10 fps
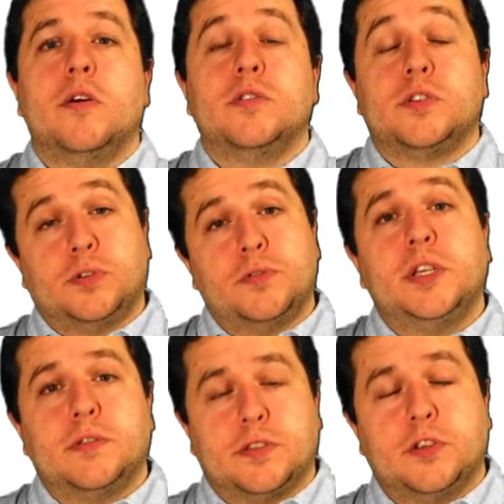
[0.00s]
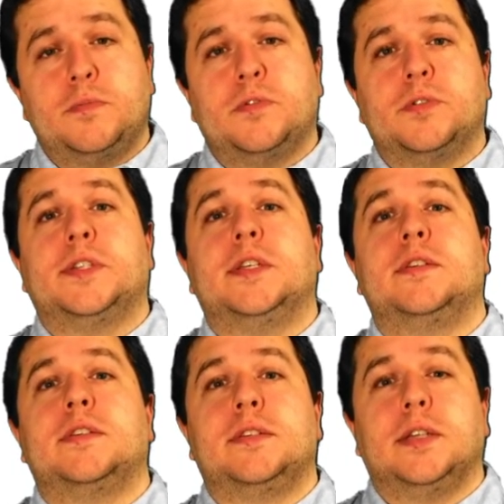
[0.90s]
So during the search
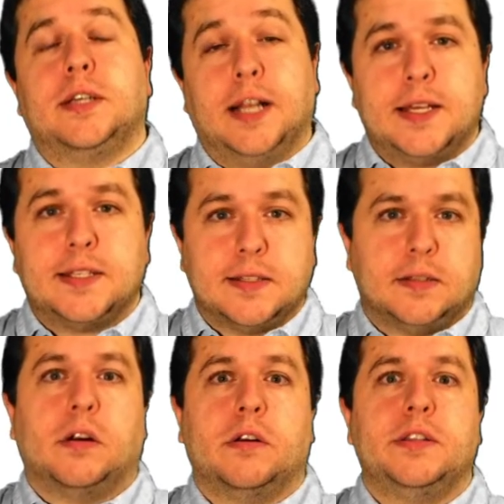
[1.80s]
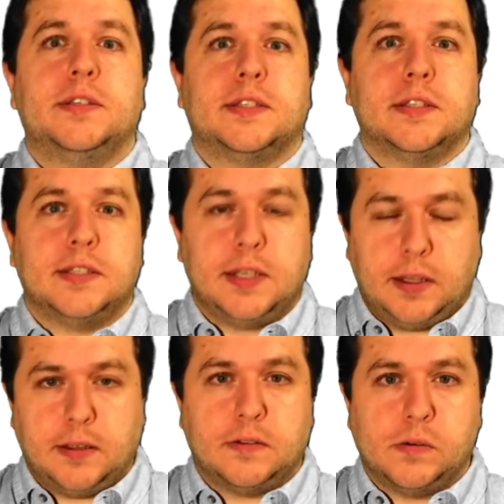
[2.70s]
process, classes are
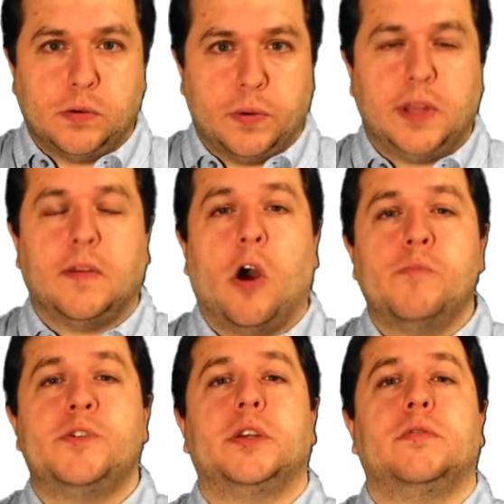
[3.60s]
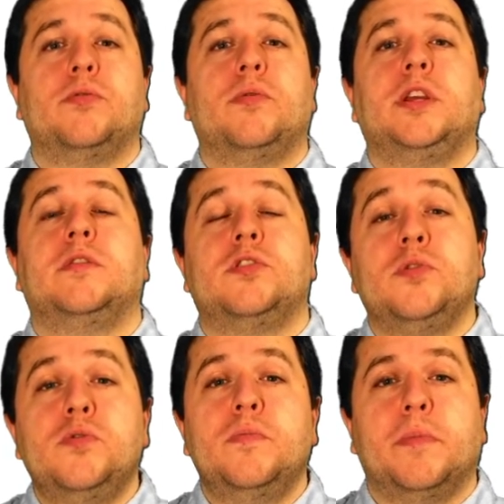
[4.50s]
instantiated to create objects during
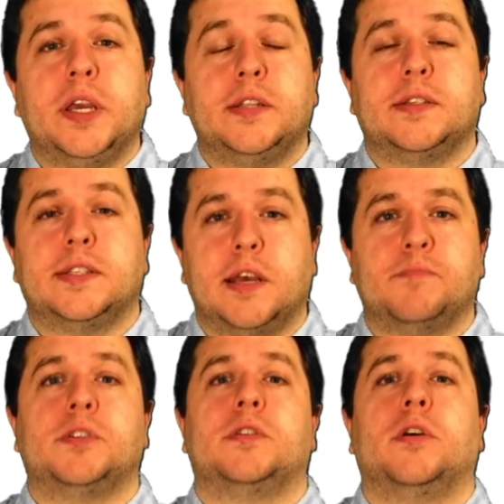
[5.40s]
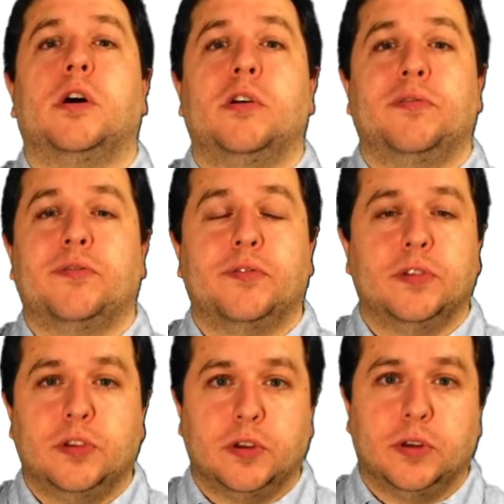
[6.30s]
two main steps of
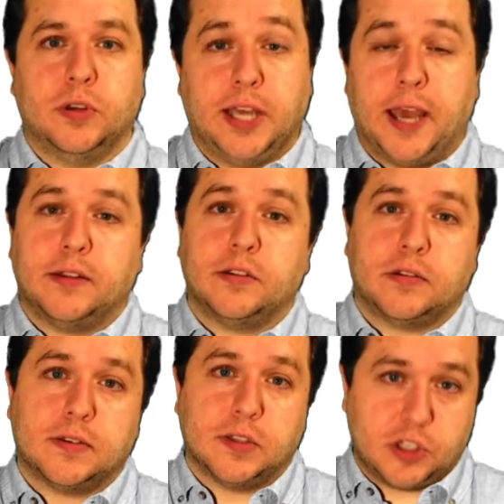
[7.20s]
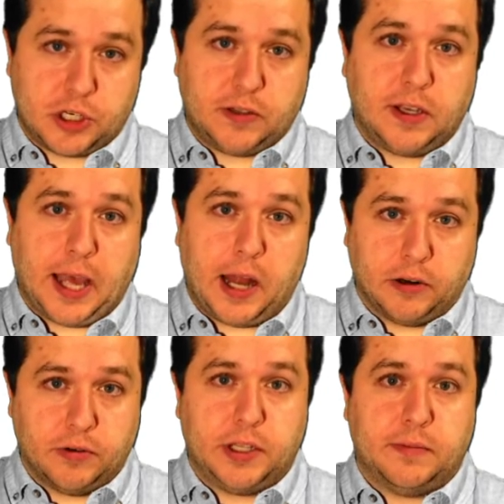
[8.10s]
the guided genetic
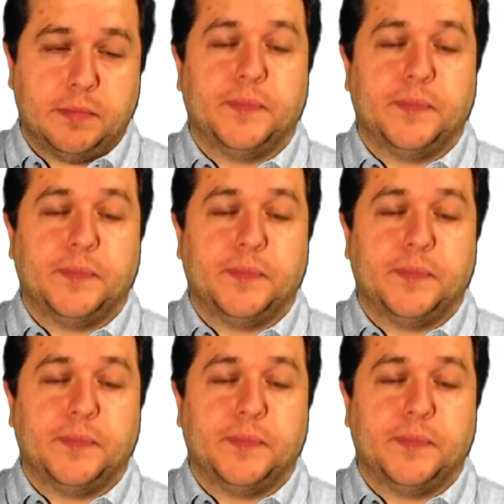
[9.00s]
algorithm.